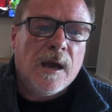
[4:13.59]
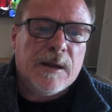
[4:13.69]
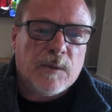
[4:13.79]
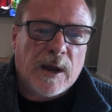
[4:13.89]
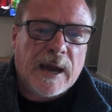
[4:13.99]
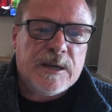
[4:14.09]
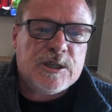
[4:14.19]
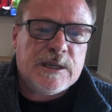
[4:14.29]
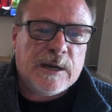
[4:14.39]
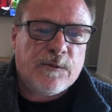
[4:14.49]
and my
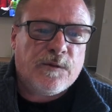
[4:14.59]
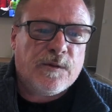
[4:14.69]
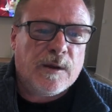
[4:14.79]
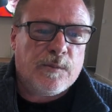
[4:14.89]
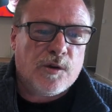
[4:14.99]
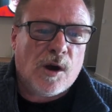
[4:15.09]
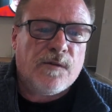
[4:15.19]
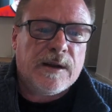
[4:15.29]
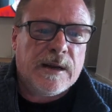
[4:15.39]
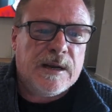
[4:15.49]
HCF
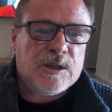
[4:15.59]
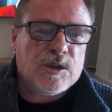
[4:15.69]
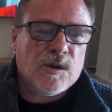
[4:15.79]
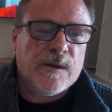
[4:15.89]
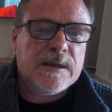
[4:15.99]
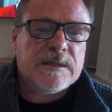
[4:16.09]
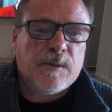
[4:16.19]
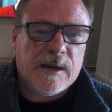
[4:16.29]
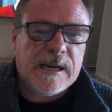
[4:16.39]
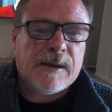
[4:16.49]
private insurance,
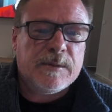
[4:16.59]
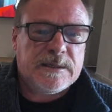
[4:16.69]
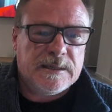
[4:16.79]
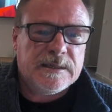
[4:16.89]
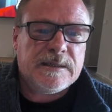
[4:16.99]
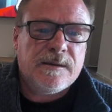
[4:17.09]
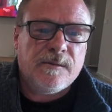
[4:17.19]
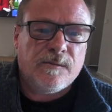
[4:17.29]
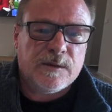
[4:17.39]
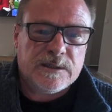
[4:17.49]
my income assist,
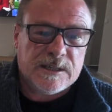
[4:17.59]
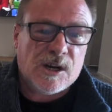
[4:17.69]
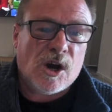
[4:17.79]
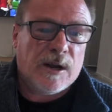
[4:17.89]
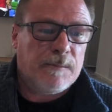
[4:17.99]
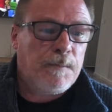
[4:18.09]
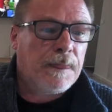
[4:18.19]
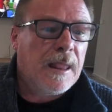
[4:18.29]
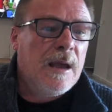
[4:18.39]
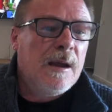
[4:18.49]
was denied.
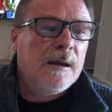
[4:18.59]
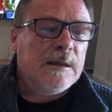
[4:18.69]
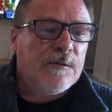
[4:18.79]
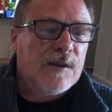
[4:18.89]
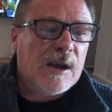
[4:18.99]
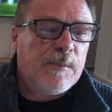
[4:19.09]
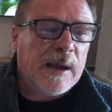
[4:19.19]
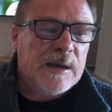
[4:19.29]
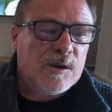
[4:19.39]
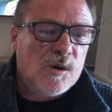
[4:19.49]
They've now
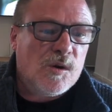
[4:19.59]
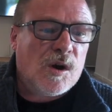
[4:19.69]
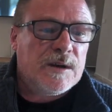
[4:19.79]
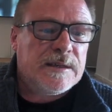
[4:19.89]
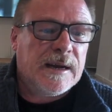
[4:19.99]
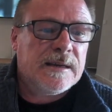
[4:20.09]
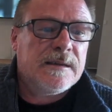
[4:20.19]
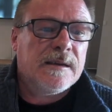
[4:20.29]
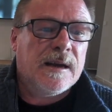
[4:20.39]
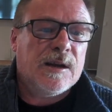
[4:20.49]
banned all contact,
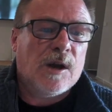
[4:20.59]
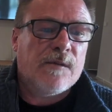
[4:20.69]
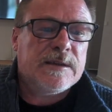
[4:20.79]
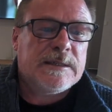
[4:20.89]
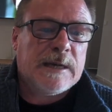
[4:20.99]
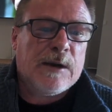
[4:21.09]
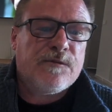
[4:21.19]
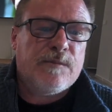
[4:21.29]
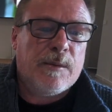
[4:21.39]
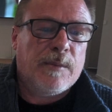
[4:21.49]
and I have a
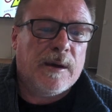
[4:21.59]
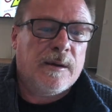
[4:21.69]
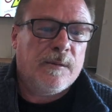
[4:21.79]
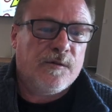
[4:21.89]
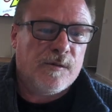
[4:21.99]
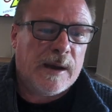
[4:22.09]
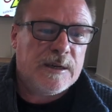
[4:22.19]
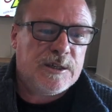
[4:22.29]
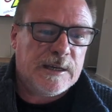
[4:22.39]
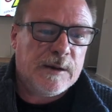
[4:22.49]
staff member from
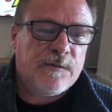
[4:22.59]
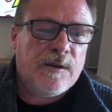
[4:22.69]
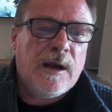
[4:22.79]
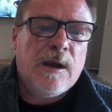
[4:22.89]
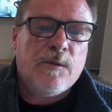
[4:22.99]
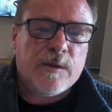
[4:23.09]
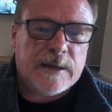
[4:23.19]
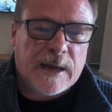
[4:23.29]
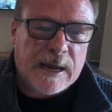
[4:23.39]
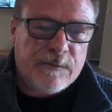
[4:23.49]
HCF with
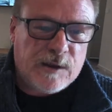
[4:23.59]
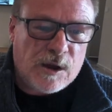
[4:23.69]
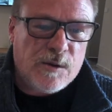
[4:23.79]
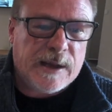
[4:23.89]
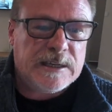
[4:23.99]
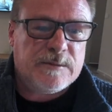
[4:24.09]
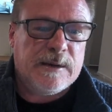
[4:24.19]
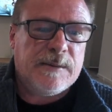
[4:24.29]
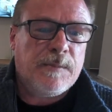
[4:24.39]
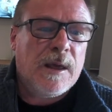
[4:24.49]
an AVO against
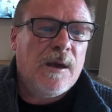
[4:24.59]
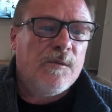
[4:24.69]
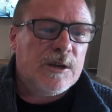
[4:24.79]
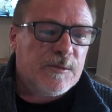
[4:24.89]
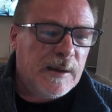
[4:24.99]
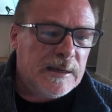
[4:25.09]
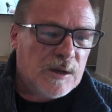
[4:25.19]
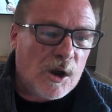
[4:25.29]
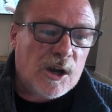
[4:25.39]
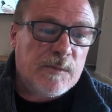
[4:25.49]
me, which means
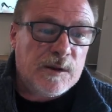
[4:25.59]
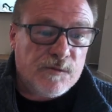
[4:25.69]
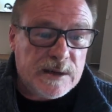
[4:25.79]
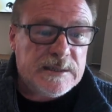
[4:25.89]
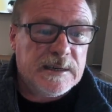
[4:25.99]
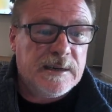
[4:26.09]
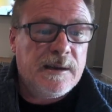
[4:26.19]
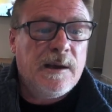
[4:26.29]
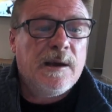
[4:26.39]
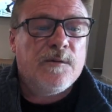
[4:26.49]
I could be arrested
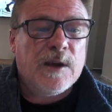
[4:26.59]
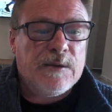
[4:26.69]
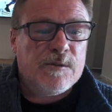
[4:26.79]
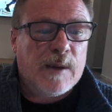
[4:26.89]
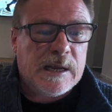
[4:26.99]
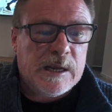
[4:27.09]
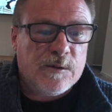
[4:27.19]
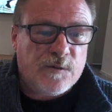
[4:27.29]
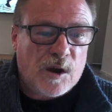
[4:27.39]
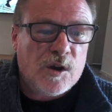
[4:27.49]
for even making a
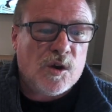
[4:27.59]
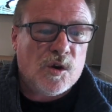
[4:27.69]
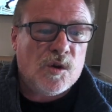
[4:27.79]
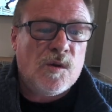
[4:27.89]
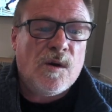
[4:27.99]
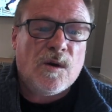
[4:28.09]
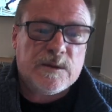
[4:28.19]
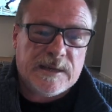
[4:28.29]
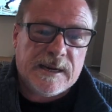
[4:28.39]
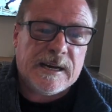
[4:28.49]
phone call or
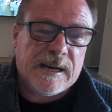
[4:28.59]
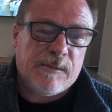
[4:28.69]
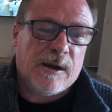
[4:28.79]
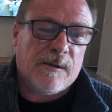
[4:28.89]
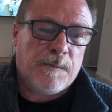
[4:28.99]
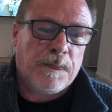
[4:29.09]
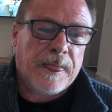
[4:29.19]
sending an email.